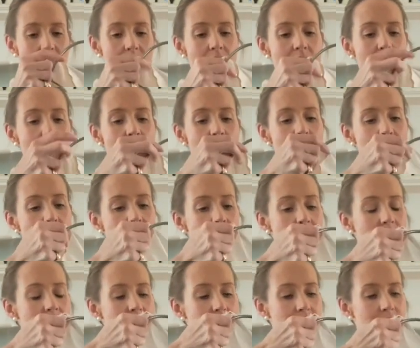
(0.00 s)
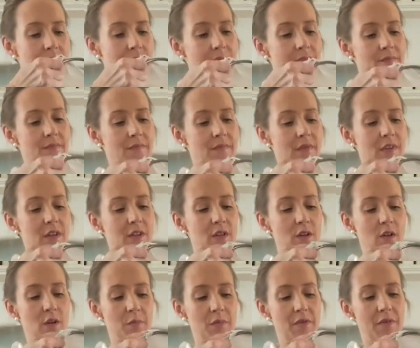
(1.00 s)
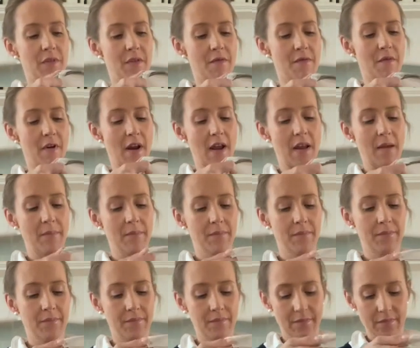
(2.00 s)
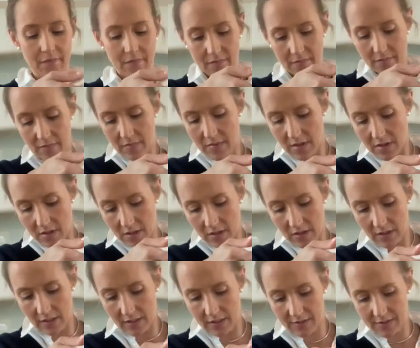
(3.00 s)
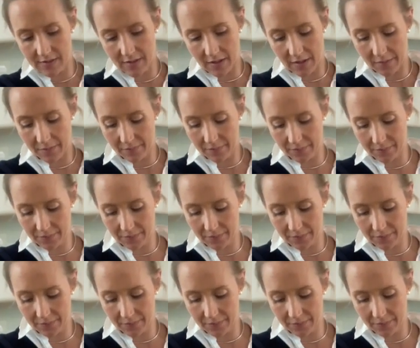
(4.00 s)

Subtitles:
over the top of the frame, like so.